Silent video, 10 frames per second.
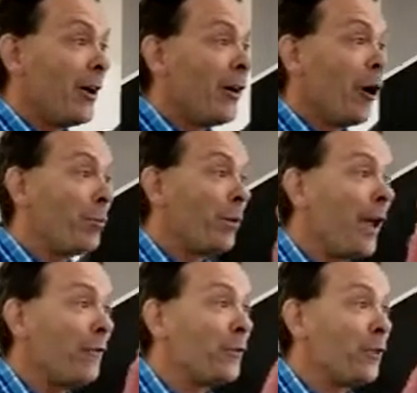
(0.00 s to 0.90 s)
I
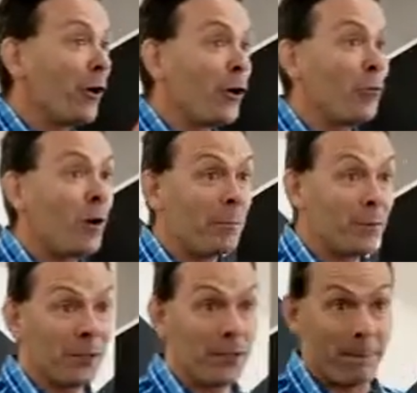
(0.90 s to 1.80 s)
played for the local
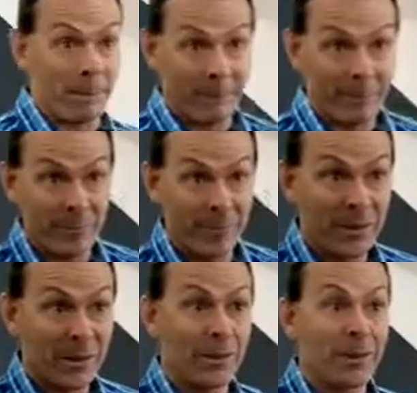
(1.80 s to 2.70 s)
rugby team,
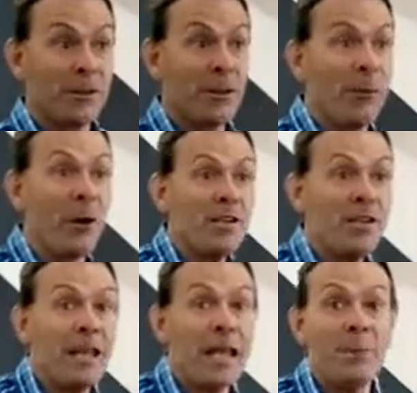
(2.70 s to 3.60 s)
the
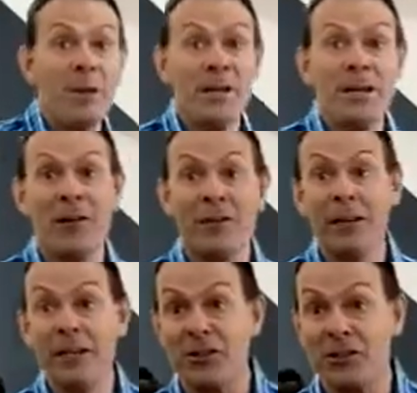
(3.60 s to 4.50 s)
mighty Epping
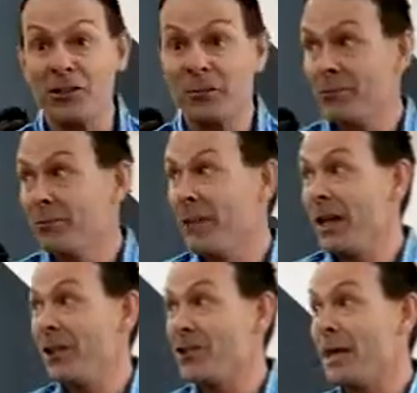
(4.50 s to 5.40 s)
Cavaliers,
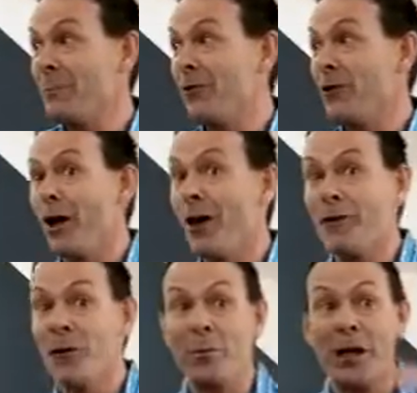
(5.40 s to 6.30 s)
down at Somerville
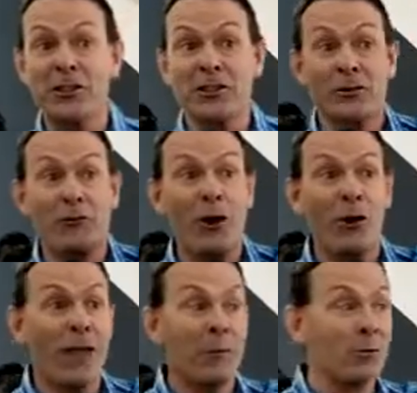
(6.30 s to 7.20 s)
Oval on Blacksland
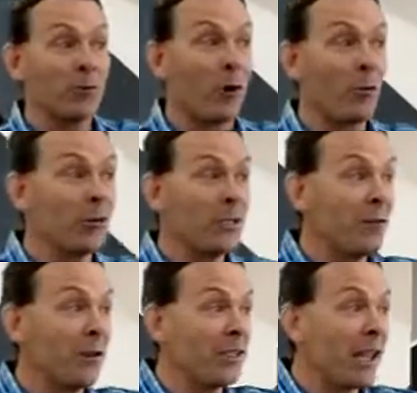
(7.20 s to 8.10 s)
Road. That was where I was
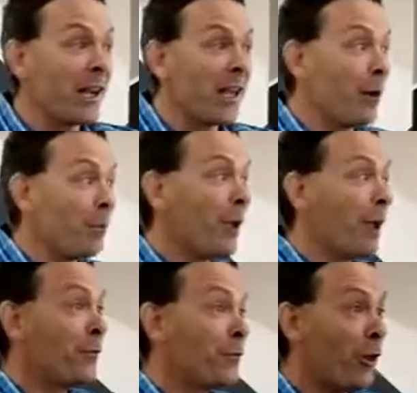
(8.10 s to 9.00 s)
every Saturday, and I
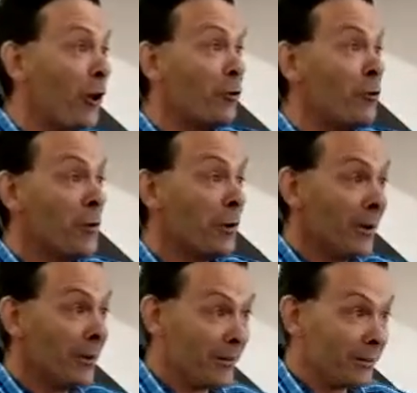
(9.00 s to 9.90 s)
played for the local
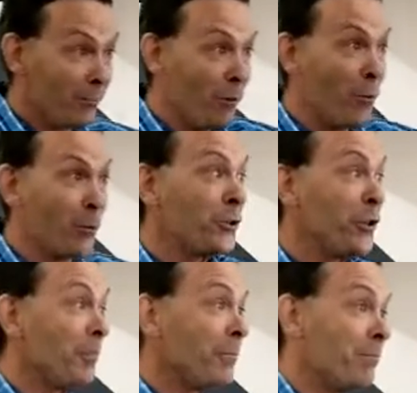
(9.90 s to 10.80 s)
football
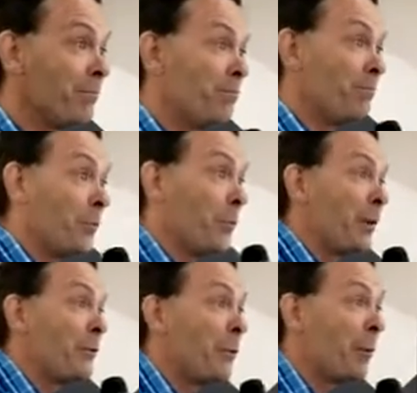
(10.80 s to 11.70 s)
team.
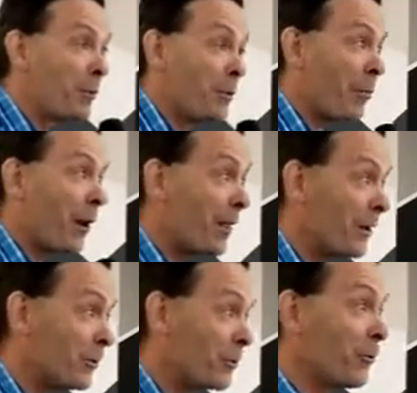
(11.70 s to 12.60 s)
Played with my brother.
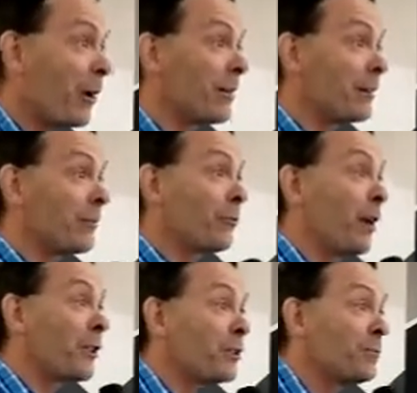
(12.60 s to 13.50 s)
It was a great,
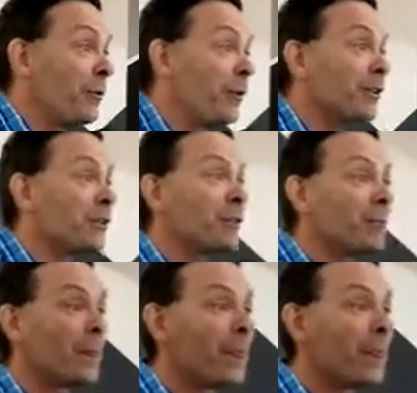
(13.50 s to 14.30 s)
great experience.